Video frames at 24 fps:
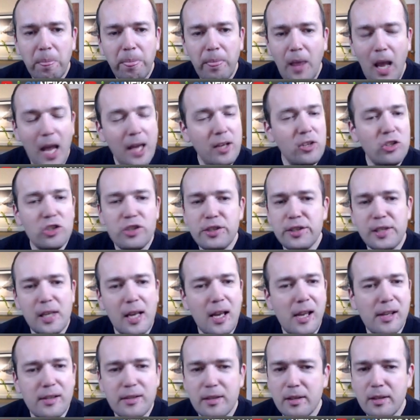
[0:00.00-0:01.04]
Engine
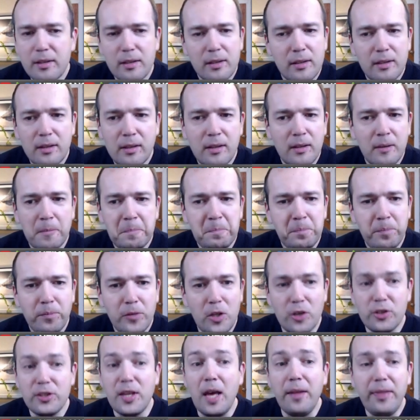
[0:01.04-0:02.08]
says,
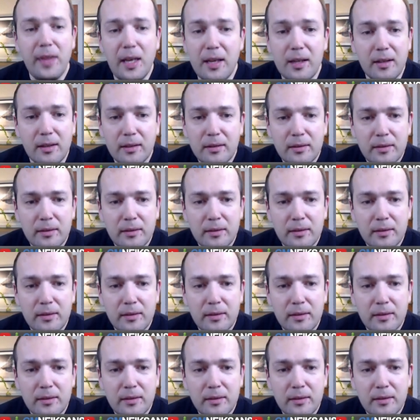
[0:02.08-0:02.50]
there's nothing.